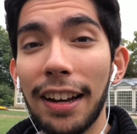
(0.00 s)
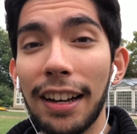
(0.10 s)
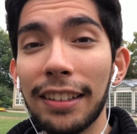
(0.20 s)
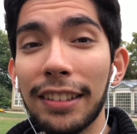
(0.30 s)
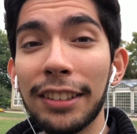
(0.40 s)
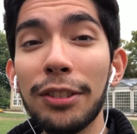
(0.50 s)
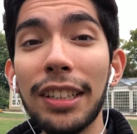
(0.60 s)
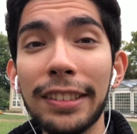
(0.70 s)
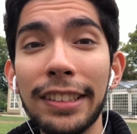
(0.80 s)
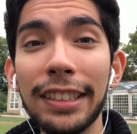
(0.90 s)
As you
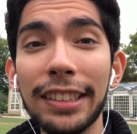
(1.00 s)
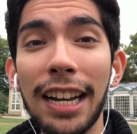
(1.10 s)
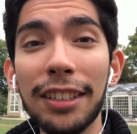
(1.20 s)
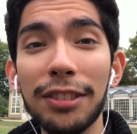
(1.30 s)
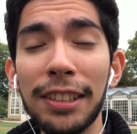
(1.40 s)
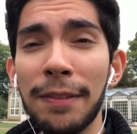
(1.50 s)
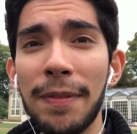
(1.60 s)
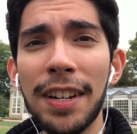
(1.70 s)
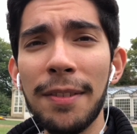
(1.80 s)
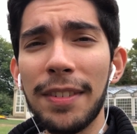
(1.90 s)
can see, it's actually
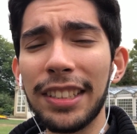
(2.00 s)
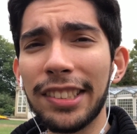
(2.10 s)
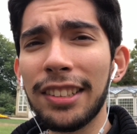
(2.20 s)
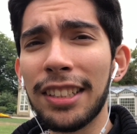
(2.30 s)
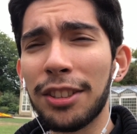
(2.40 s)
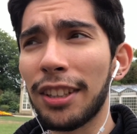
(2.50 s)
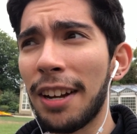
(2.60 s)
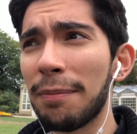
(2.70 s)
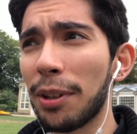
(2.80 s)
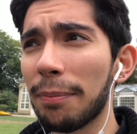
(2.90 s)
very sunny. I should
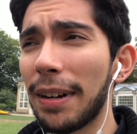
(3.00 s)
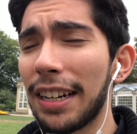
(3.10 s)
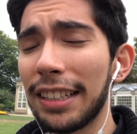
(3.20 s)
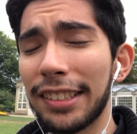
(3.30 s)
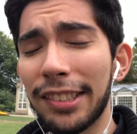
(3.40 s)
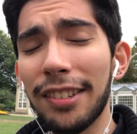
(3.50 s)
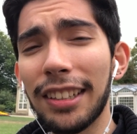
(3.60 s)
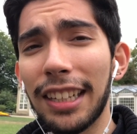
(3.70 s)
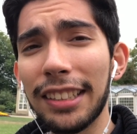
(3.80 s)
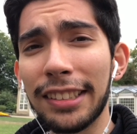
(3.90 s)
have brought my
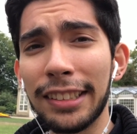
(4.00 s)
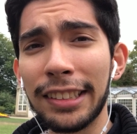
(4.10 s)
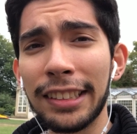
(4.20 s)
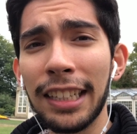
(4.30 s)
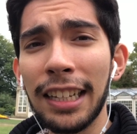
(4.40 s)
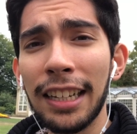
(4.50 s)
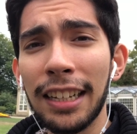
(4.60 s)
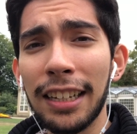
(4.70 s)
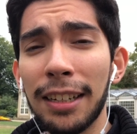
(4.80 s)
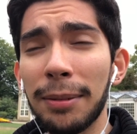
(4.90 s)
sunglasses
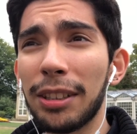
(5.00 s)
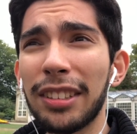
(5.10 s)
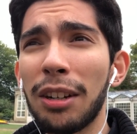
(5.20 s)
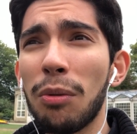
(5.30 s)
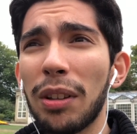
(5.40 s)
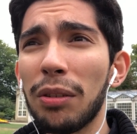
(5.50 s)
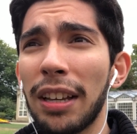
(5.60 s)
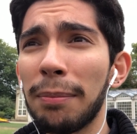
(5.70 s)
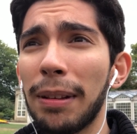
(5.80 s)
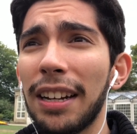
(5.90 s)
because I don't want to
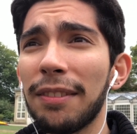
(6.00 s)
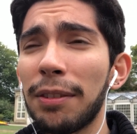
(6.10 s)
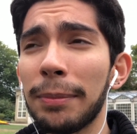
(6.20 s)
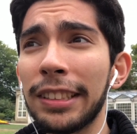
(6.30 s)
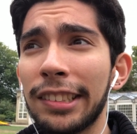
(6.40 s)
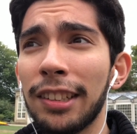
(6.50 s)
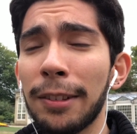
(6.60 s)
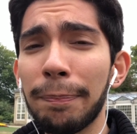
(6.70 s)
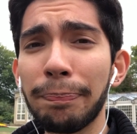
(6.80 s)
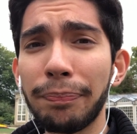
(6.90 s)
get blind from this
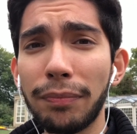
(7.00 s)
sun.